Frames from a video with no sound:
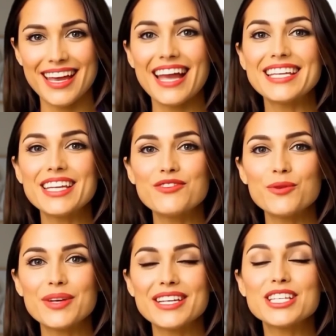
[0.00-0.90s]
And even
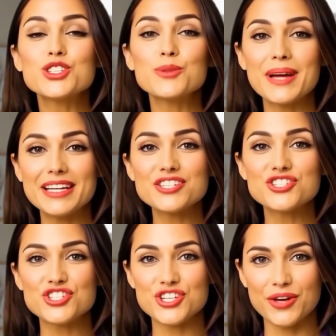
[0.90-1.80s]
when they do manage
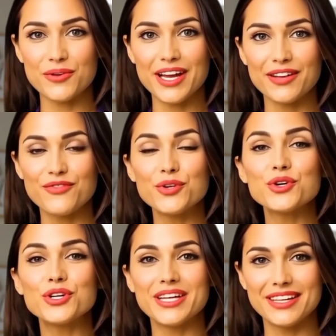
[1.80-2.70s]
to generate a few
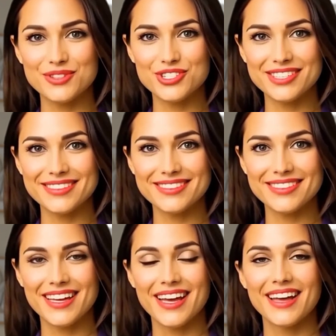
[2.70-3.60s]
good images,
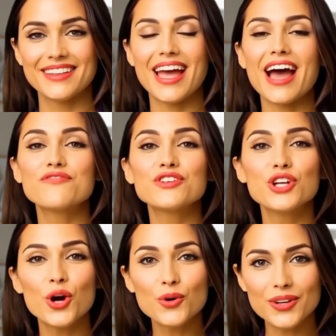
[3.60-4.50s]
they have
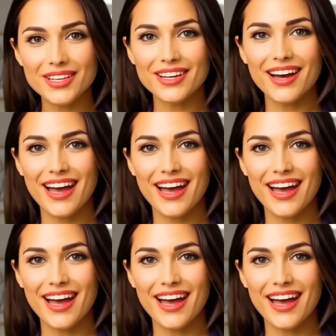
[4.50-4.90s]
no clear